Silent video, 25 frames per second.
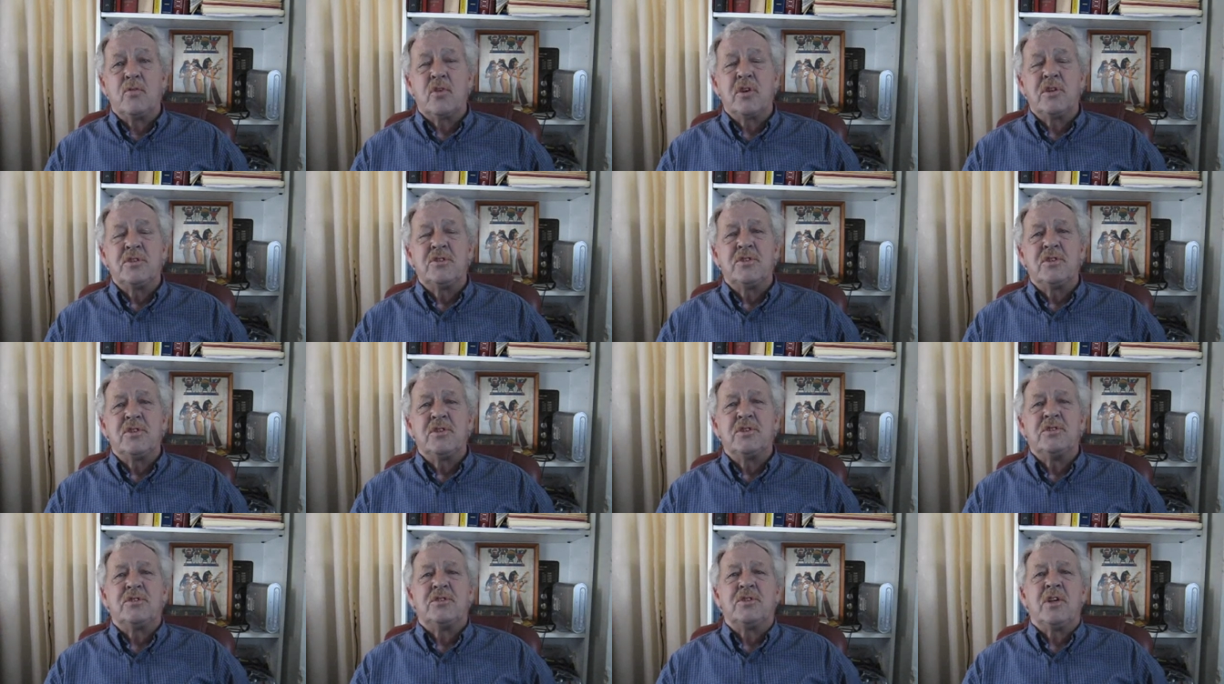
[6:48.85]

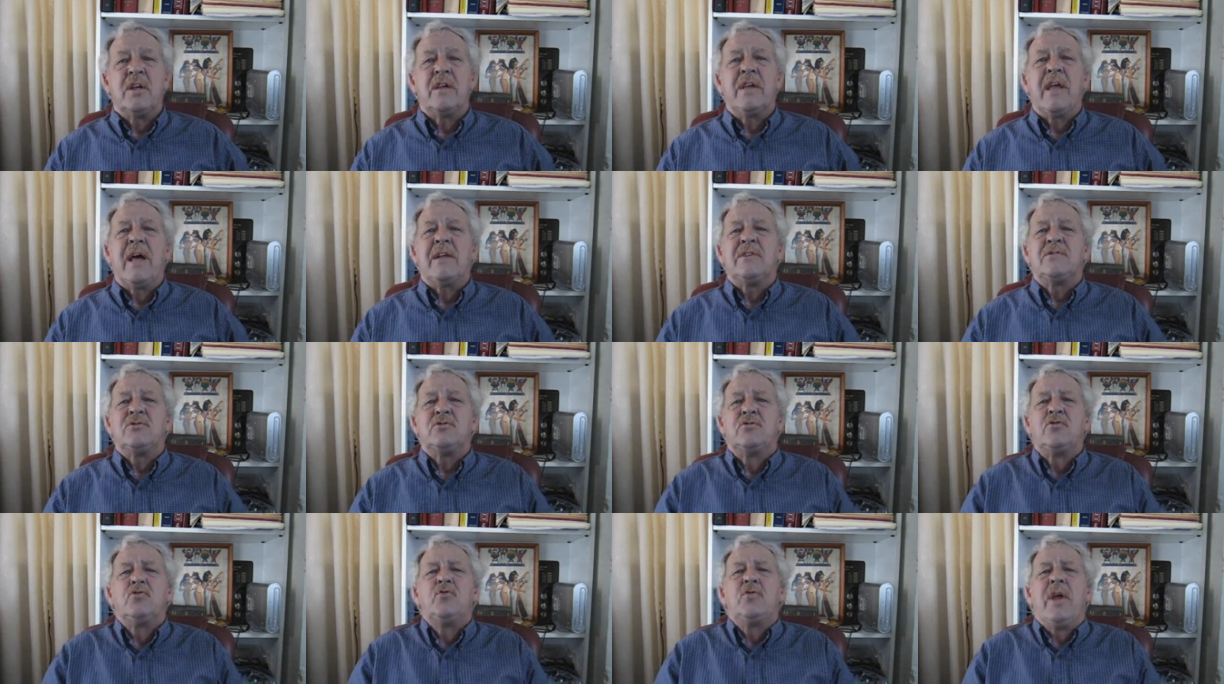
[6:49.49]
Christians shall not
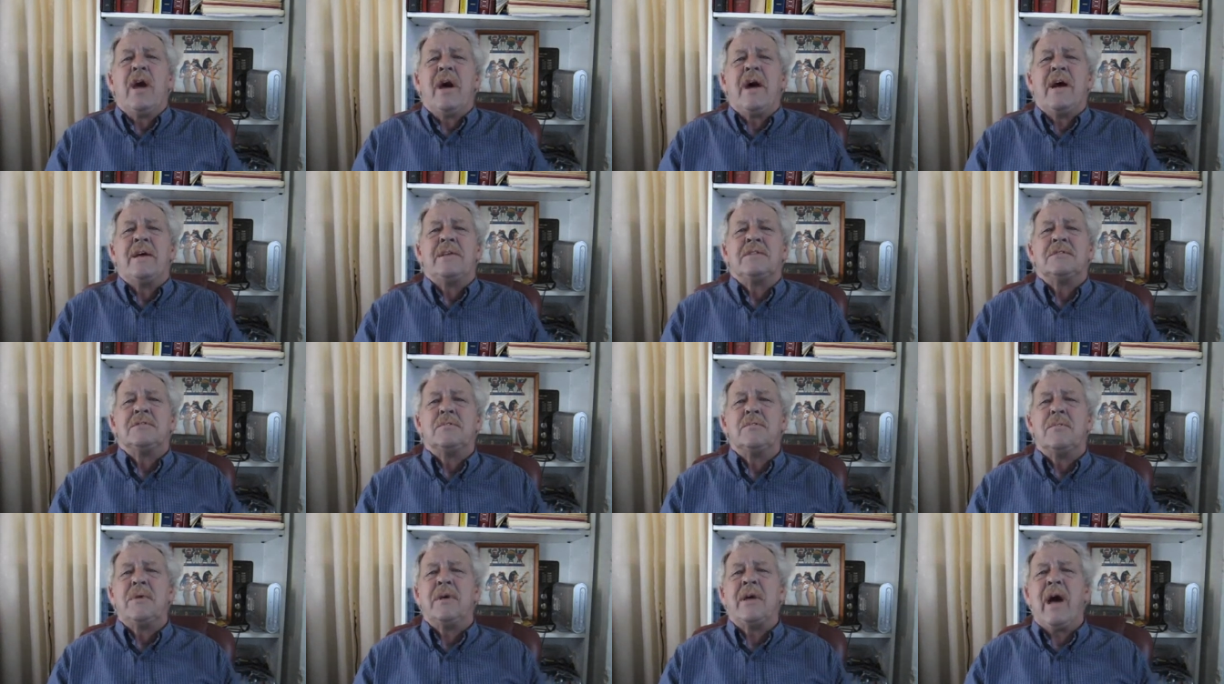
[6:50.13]

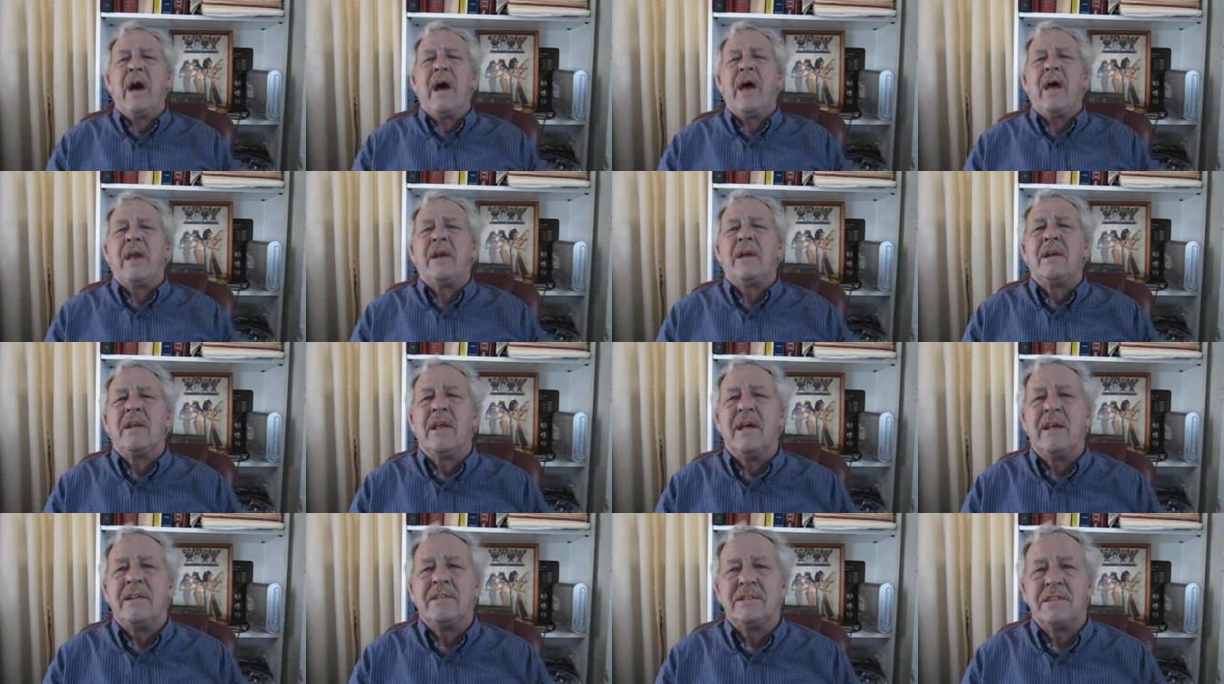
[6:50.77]
Judaize and be
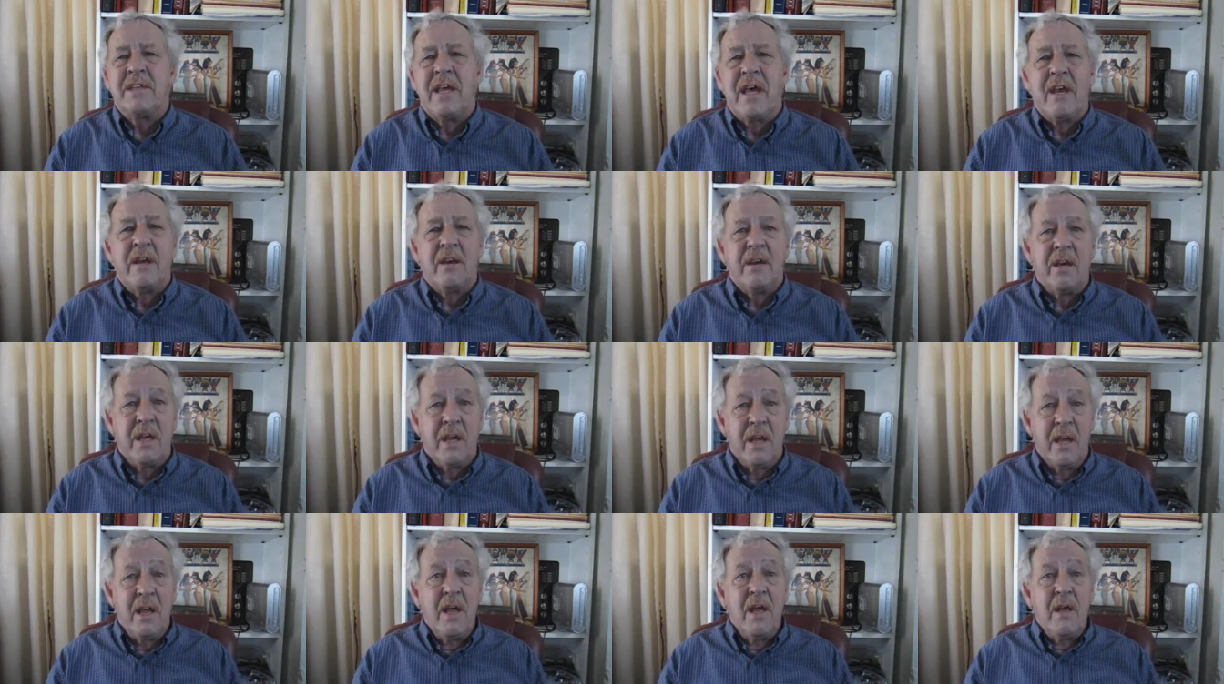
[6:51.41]
idle on
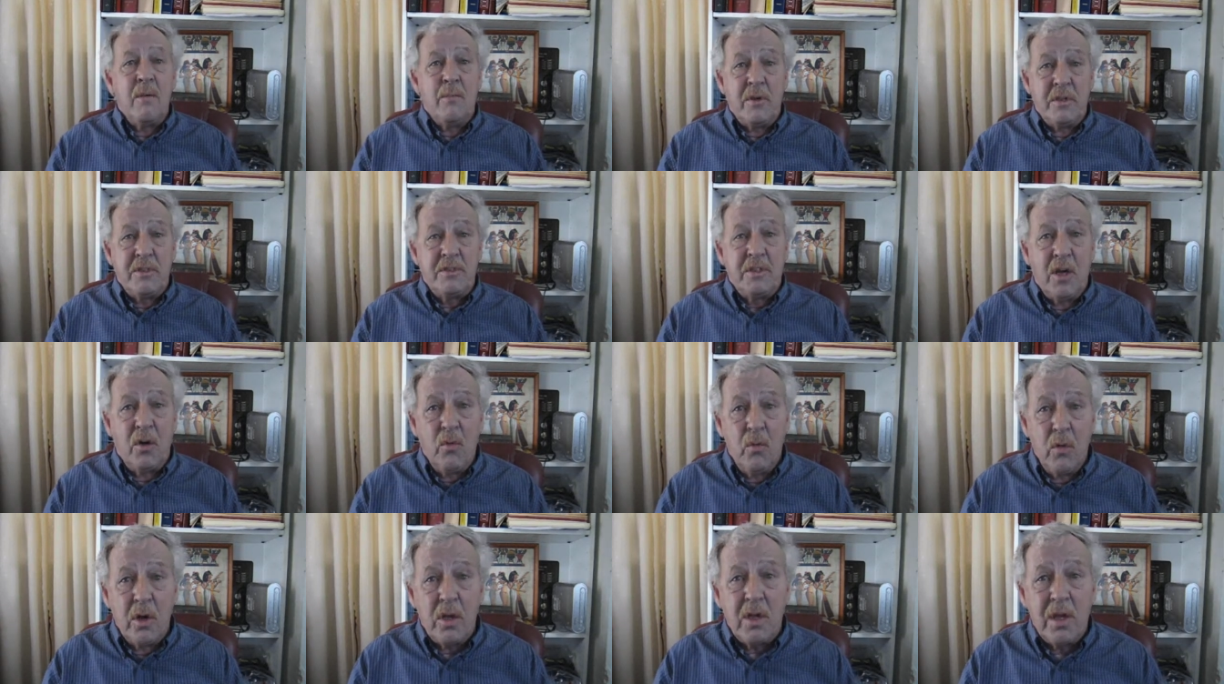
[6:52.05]
Saturday, but
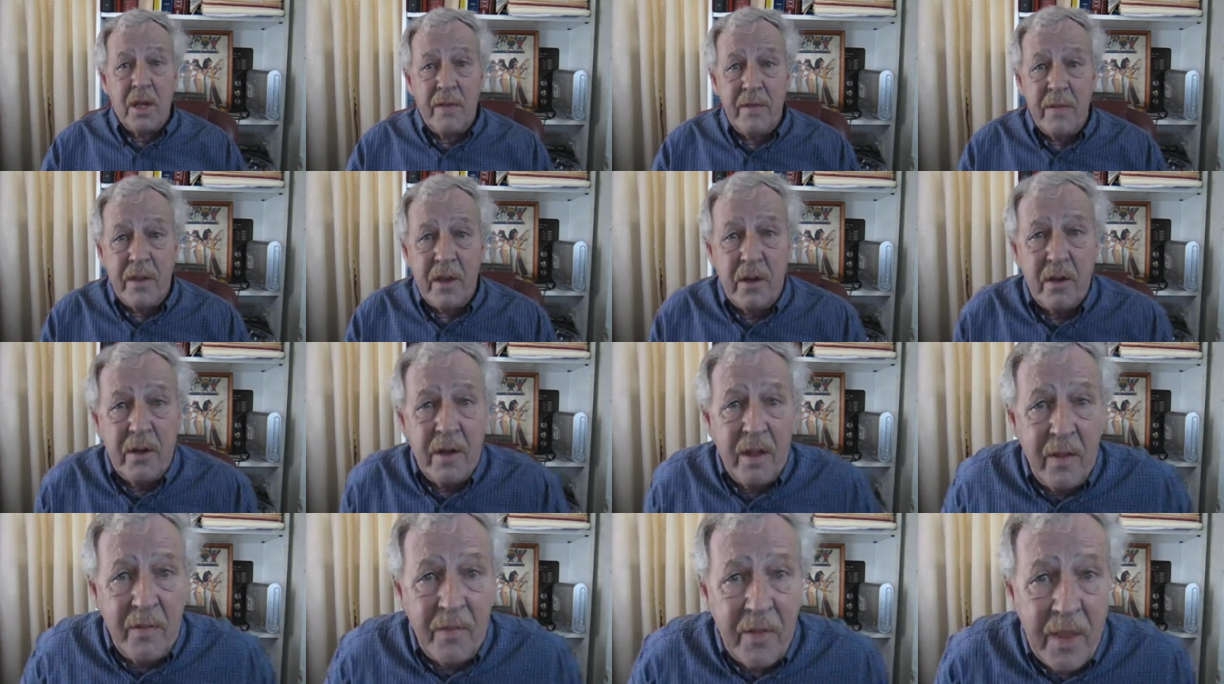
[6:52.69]
shall work on,
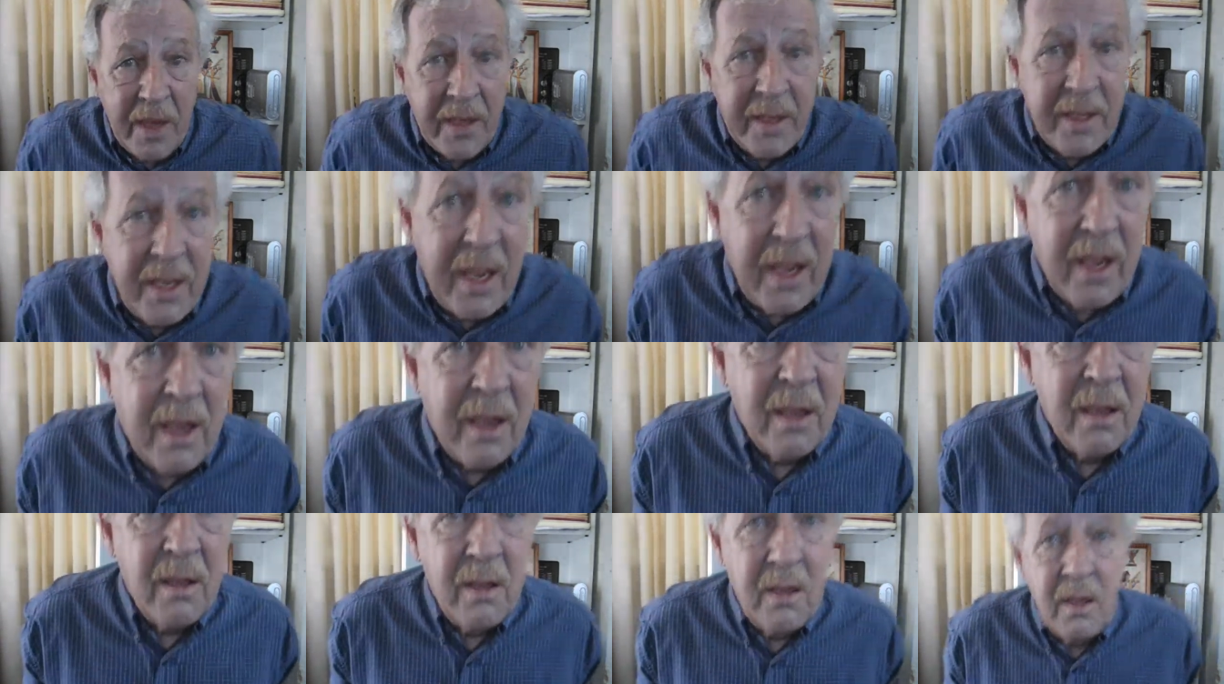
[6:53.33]
their, on that day.